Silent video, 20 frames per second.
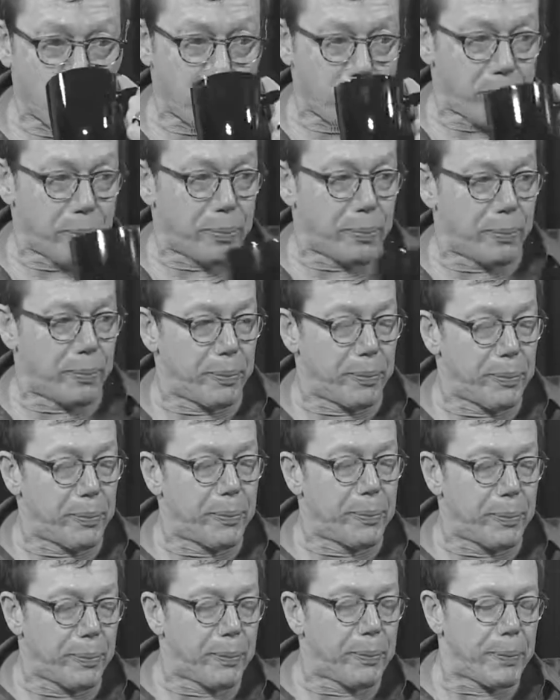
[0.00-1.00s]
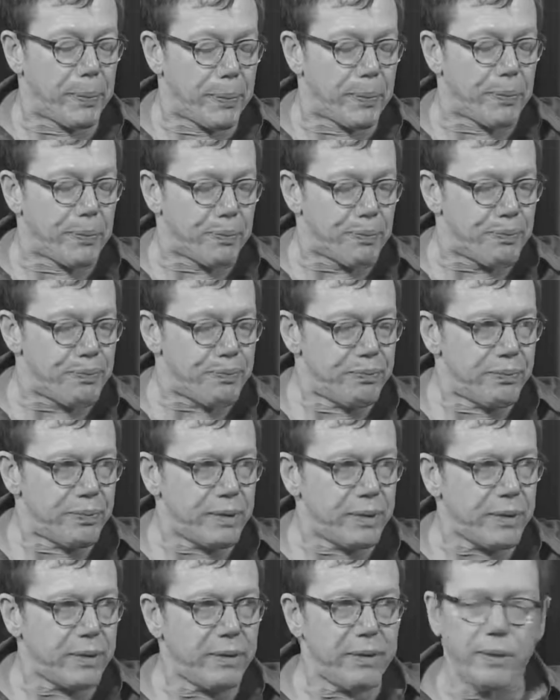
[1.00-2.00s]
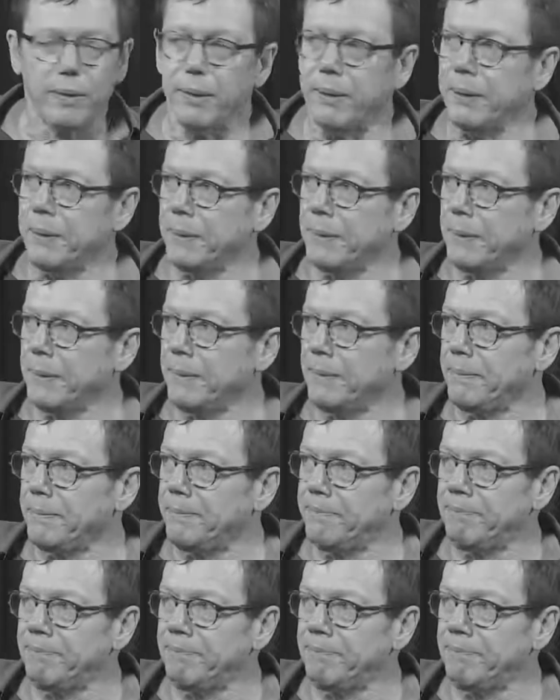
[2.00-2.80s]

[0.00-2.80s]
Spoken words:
No, just having conversation.